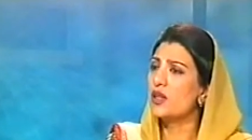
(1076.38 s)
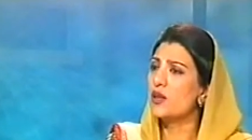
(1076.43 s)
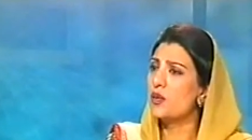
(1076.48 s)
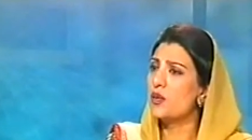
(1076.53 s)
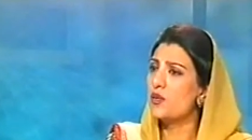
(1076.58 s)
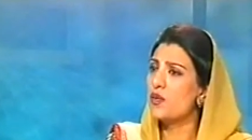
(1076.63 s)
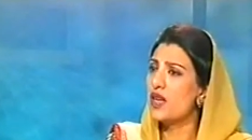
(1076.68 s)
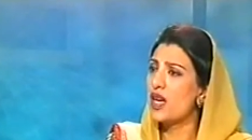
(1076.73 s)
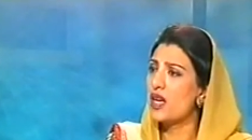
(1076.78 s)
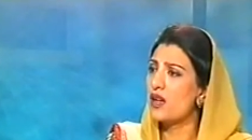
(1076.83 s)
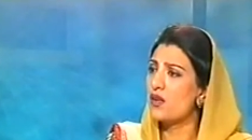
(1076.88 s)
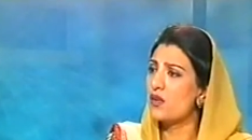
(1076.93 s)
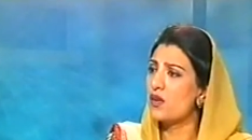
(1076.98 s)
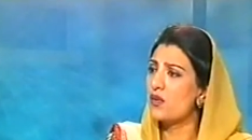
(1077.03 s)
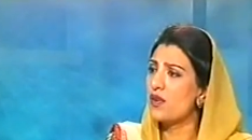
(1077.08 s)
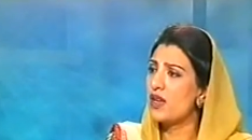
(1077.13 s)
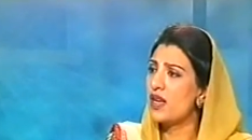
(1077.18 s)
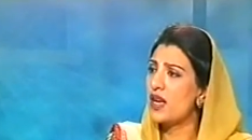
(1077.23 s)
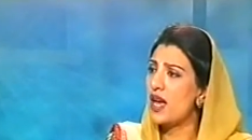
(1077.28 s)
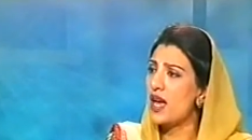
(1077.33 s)
we
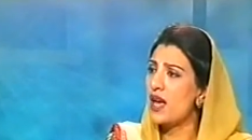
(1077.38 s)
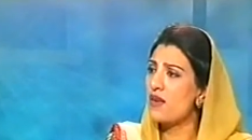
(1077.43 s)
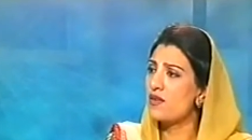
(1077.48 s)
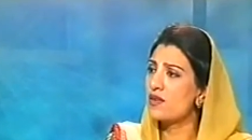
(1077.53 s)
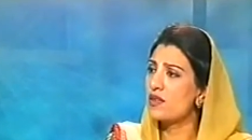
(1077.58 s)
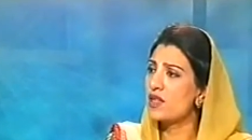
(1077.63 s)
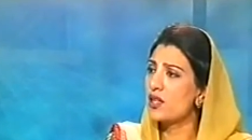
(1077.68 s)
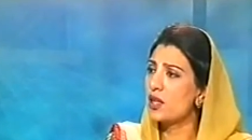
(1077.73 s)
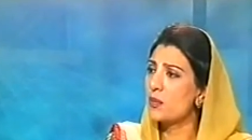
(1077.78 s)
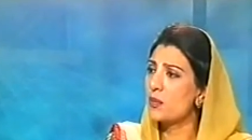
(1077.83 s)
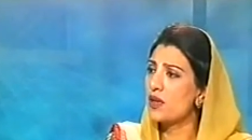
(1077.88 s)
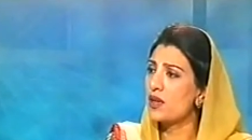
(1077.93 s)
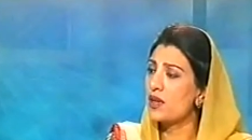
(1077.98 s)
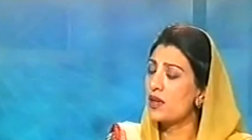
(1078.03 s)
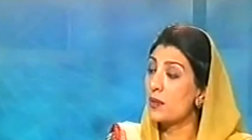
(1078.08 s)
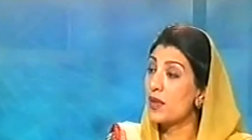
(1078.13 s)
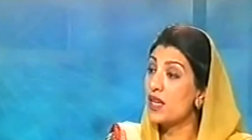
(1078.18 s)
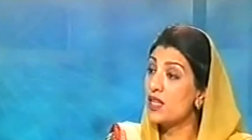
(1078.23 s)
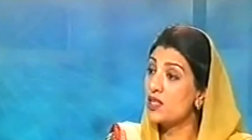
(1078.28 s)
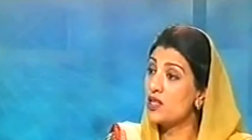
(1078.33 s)
have set up a
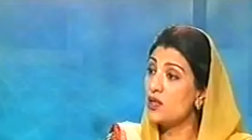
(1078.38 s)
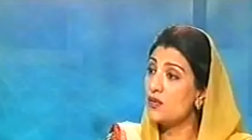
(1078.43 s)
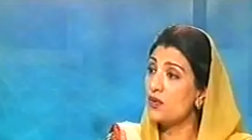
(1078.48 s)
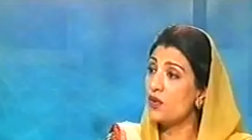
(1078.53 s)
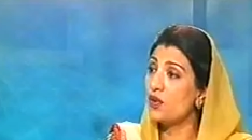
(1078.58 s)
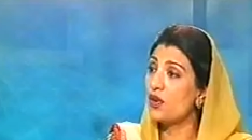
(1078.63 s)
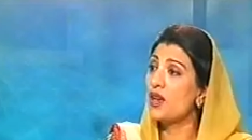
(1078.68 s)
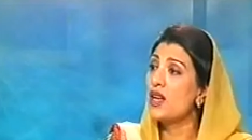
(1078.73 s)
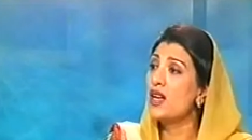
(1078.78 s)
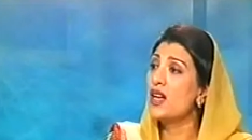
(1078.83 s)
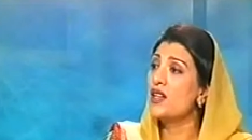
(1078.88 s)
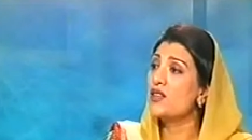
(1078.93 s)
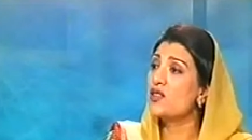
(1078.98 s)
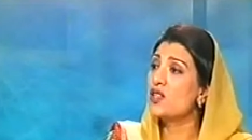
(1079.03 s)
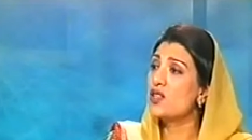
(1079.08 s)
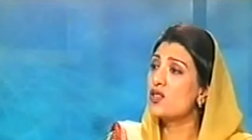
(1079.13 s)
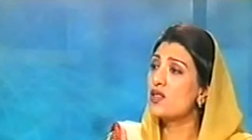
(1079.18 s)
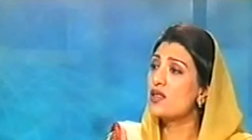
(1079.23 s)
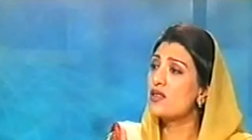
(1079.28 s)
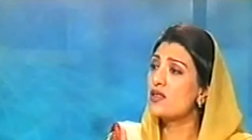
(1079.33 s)
committee for
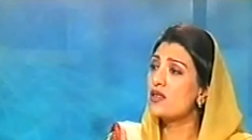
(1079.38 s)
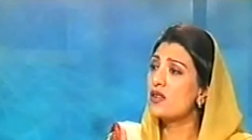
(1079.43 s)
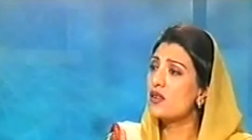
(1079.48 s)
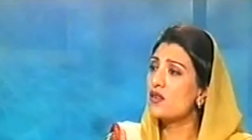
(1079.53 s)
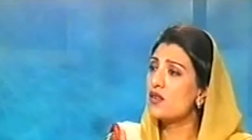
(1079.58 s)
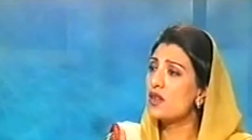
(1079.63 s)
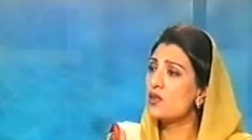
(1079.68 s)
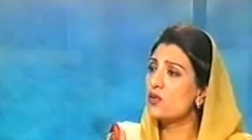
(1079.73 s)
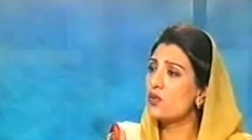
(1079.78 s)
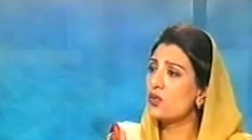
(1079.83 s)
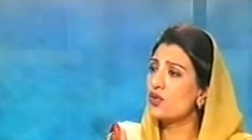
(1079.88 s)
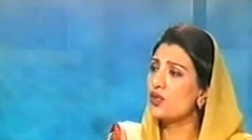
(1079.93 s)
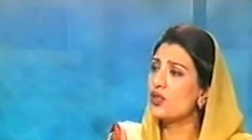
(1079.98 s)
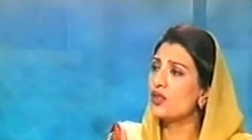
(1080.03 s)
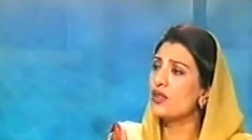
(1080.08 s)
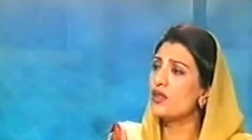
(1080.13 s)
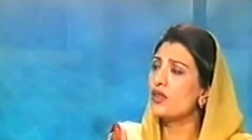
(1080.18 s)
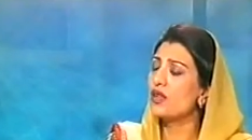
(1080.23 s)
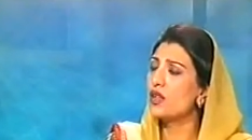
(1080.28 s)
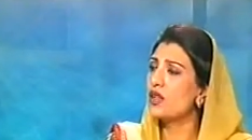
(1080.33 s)
judges'
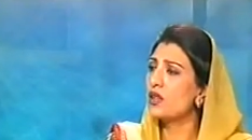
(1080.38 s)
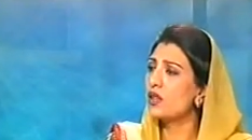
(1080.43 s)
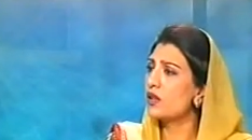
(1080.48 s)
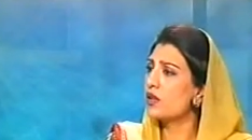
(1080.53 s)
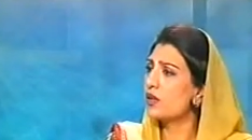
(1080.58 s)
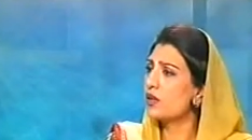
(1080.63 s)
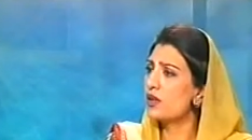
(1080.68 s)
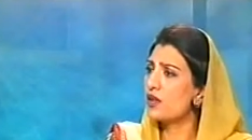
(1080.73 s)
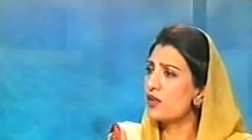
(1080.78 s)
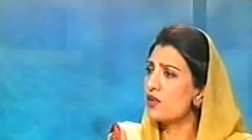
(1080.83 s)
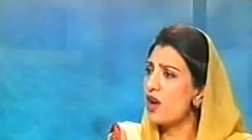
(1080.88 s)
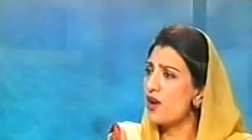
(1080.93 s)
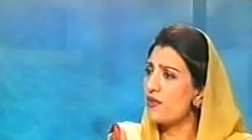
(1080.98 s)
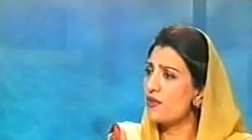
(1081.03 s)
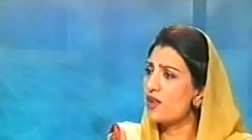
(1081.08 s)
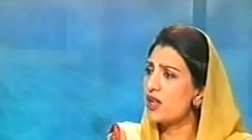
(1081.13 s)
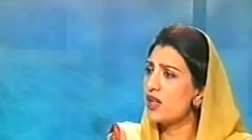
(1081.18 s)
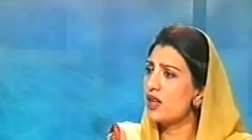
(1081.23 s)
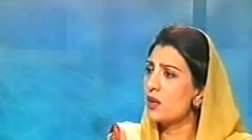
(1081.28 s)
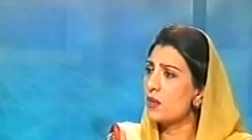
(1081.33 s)
resolution
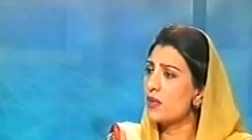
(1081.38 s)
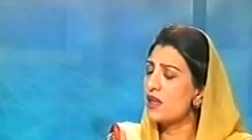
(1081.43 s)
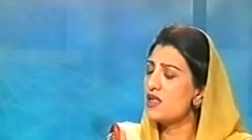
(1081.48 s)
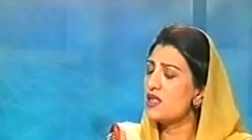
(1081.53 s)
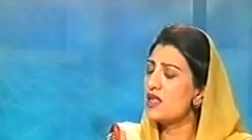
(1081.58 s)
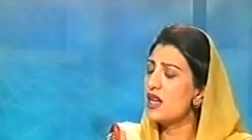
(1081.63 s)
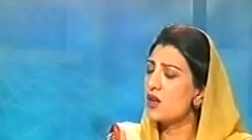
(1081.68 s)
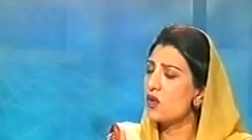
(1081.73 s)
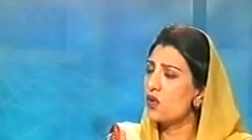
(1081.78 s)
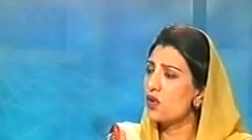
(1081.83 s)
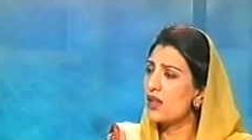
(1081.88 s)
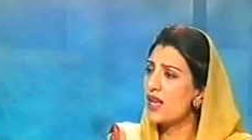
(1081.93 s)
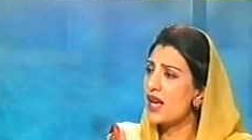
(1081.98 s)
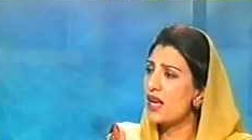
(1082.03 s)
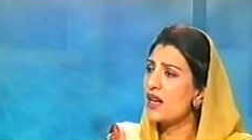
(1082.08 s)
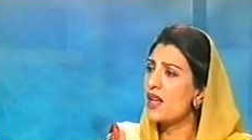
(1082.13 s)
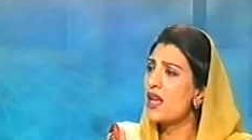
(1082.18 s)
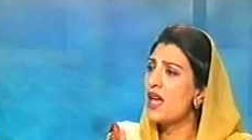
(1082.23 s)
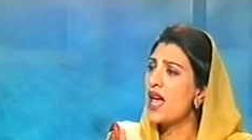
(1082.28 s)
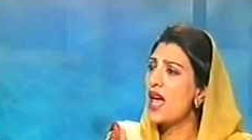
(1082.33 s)
drafting committee and all
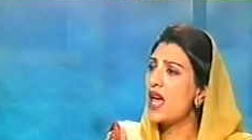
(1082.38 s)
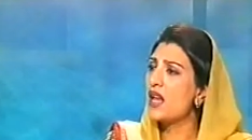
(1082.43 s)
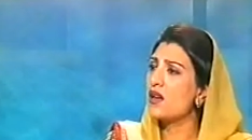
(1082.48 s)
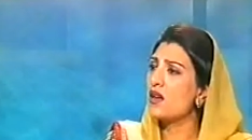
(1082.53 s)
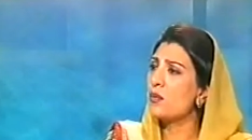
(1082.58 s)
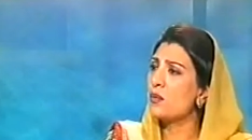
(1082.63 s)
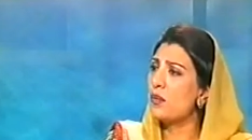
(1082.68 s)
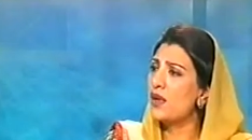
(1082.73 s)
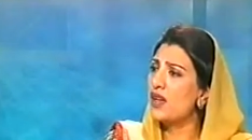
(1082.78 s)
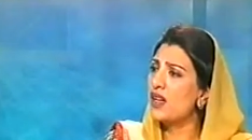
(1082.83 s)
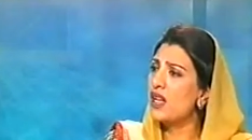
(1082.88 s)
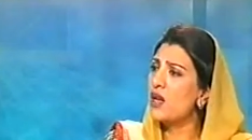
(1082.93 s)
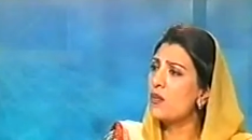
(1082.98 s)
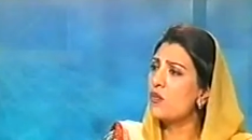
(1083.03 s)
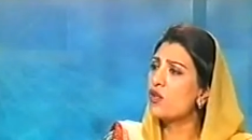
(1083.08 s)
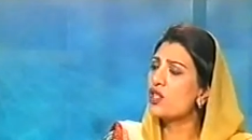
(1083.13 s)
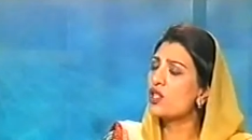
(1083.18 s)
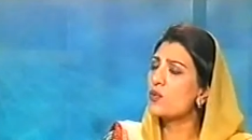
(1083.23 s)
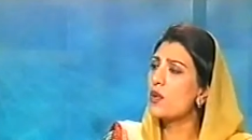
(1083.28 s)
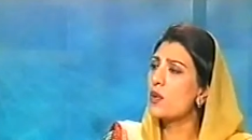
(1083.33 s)
that. And Monday
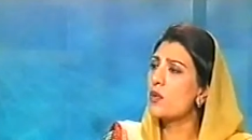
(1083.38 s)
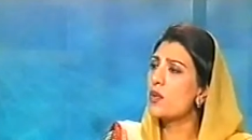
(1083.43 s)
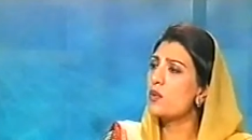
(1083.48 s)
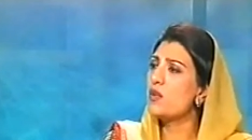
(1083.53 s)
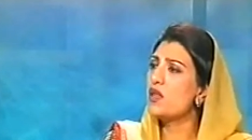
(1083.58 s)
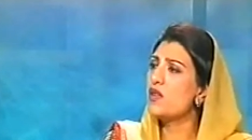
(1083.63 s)
most probably